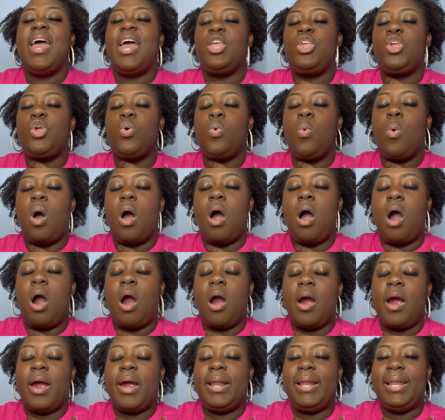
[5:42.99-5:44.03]
you
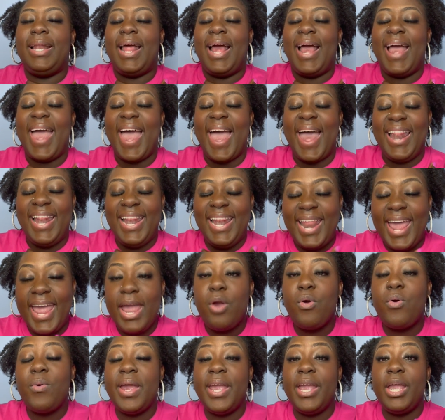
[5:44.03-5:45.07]
are
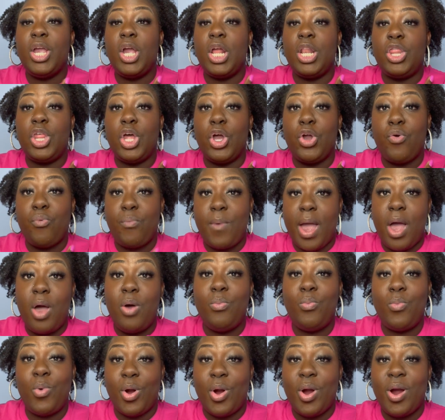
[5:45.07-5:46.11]
layering the
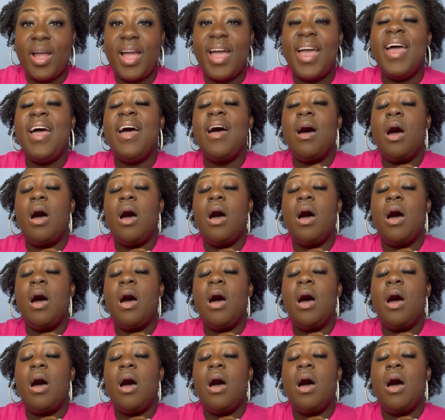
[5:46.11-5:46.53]
groundwork